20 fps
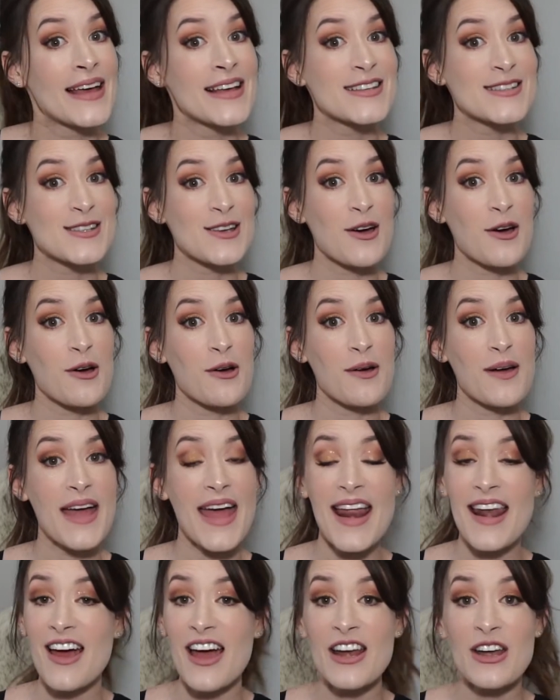So,
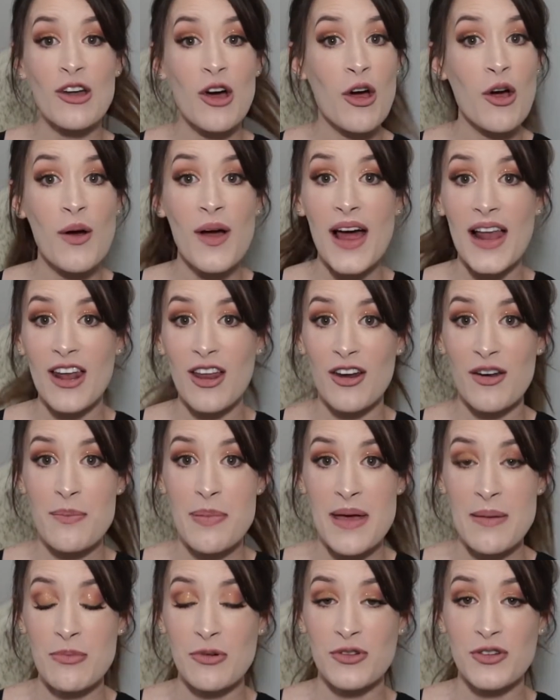and I know a lot of
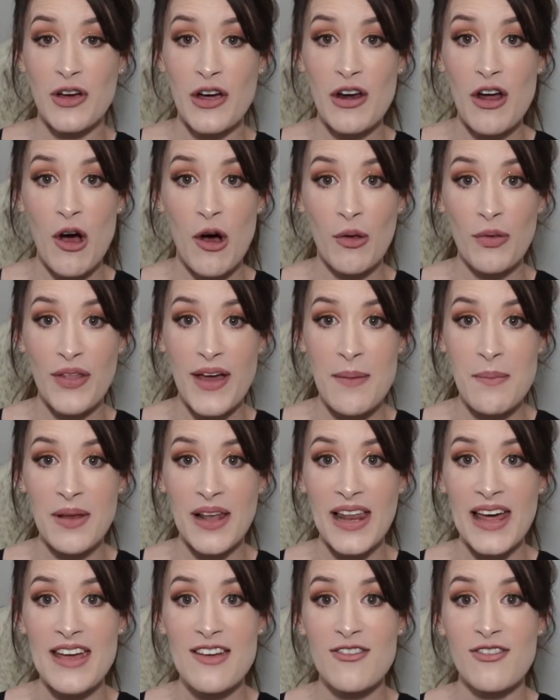people don't hold that
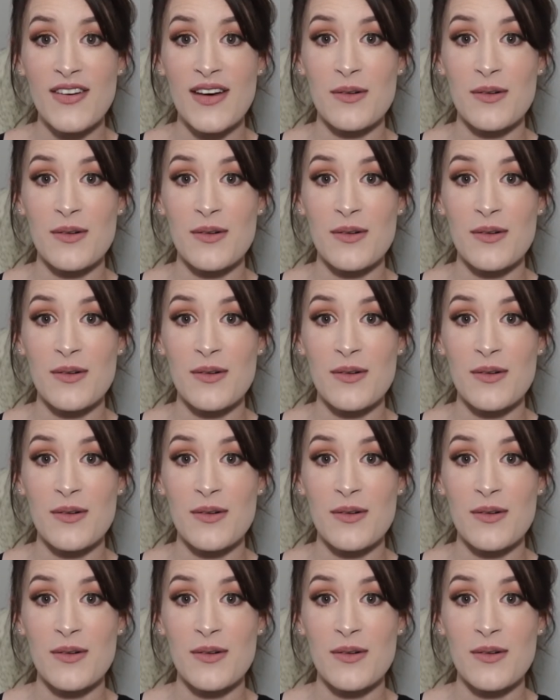belief.